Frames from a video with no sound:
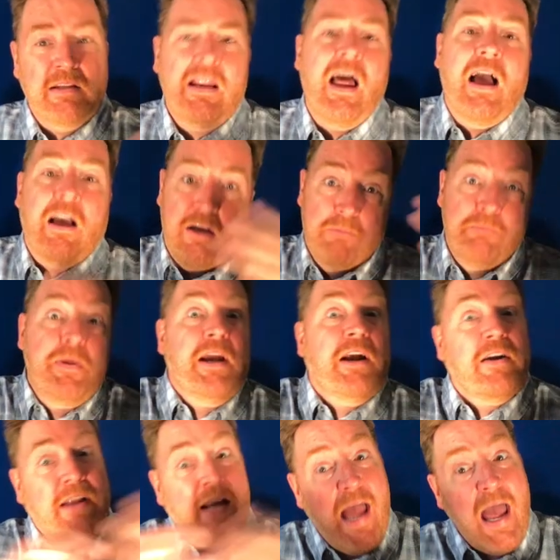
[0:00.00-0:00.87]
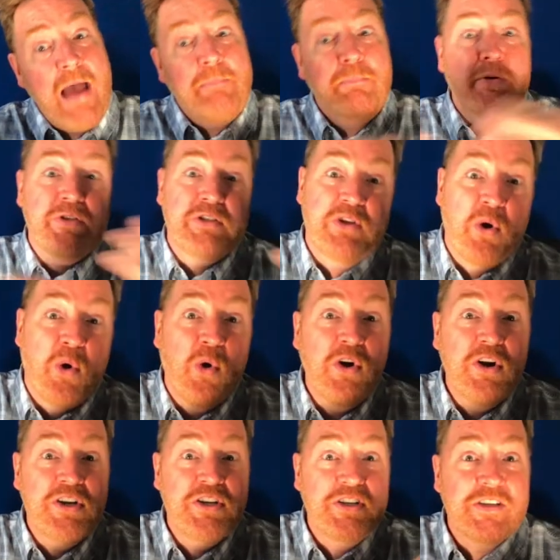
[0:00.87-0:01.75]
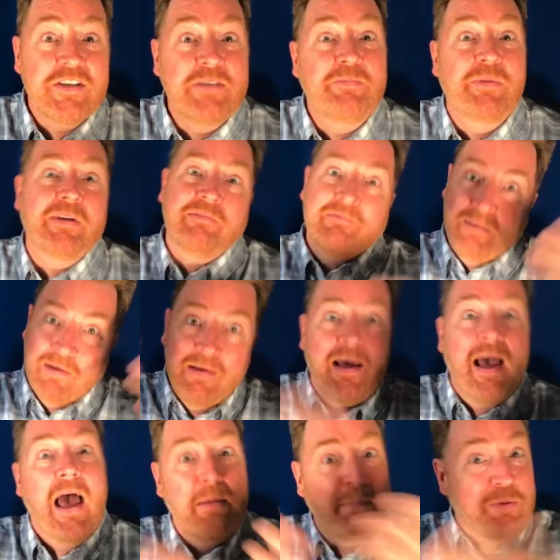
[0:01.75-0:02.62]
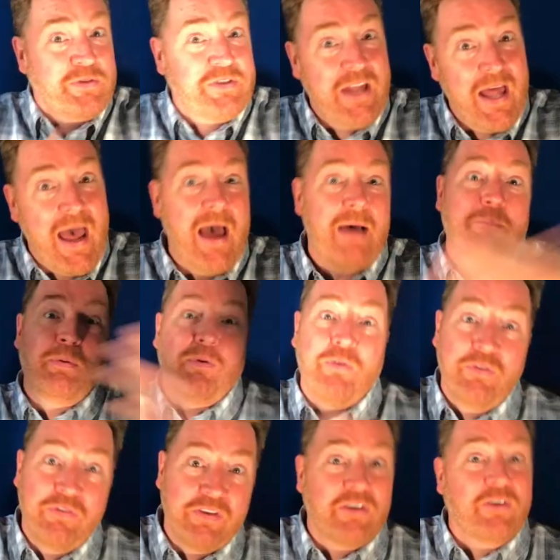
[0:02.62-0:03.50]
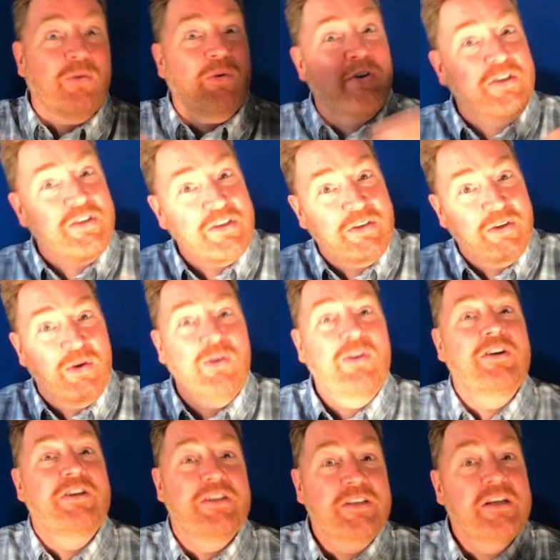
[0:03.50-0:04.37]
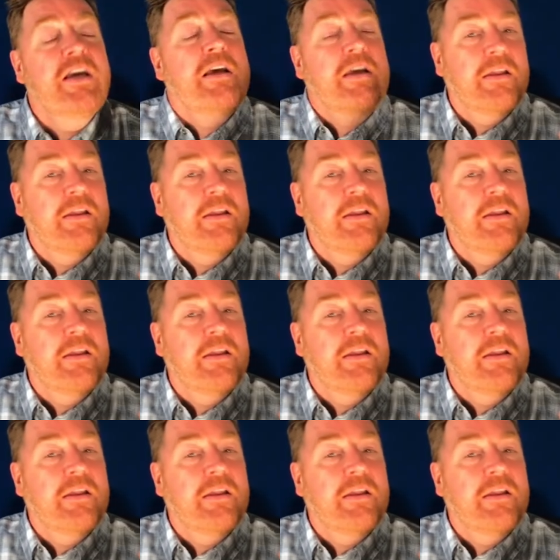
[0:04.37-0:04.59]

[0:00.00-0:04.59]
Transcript: not comparing apples to oranges, but apples to apples and oranges to oranges,